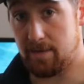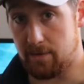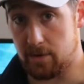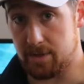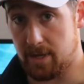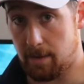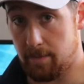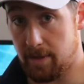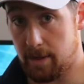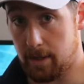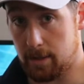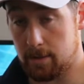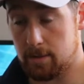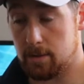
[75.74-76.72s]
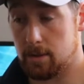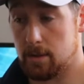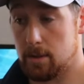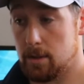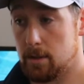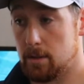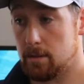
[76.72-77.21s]
for something,
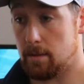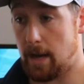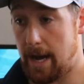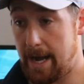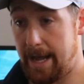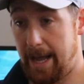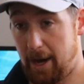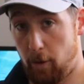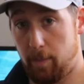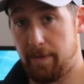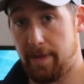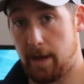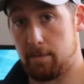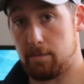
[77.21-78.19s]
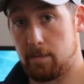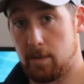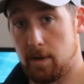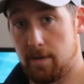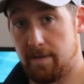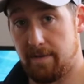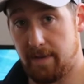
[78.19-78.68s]
I help them
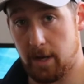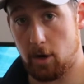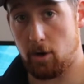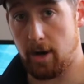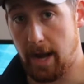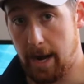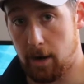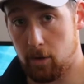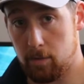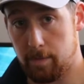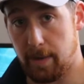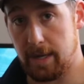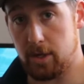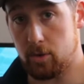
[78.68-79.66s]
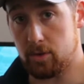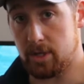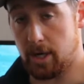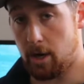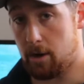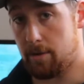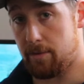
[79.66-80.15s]
figure it out by
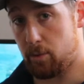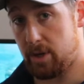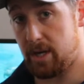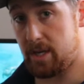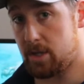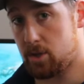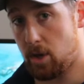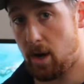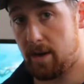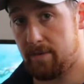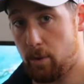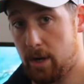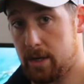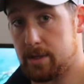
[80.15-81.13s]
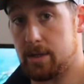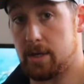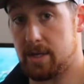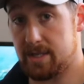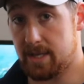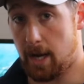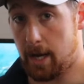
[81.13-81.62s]
using our 3D software to
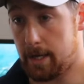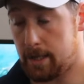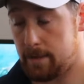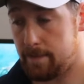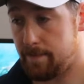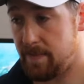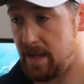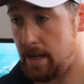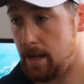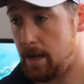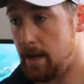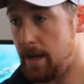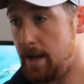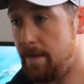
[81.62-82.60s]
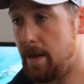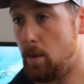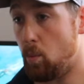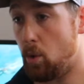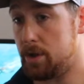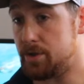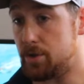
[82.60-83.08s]
design it. And then
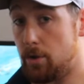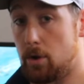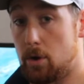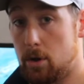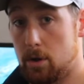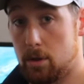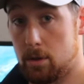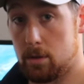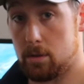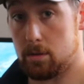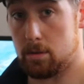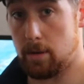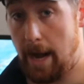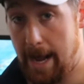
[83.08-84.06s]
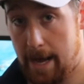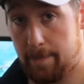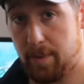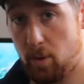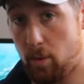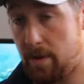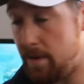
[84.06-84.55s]
once they're
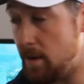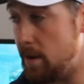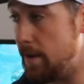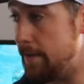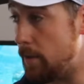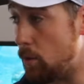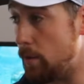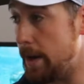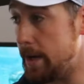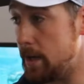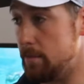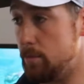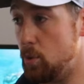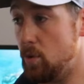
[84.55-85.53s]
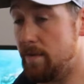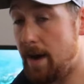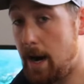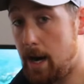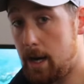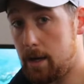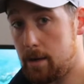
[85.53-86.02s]
happy with it and they're ready to move
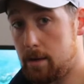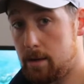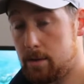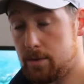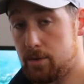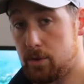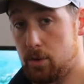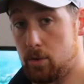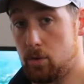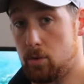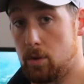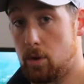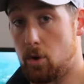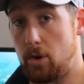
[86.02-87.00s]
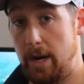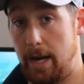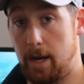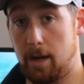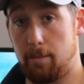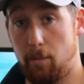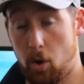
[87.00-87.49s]
on to
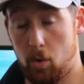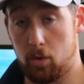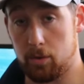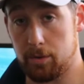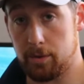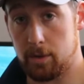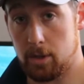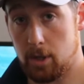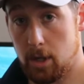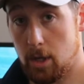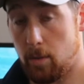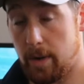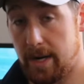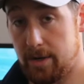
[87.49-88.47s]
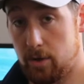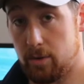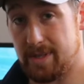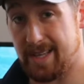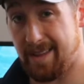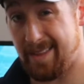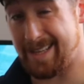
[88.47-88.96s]
creating a mold, what I do
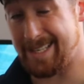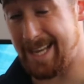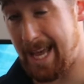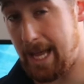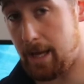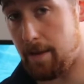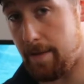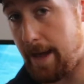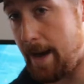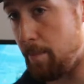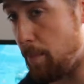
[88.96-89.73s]
is I then take that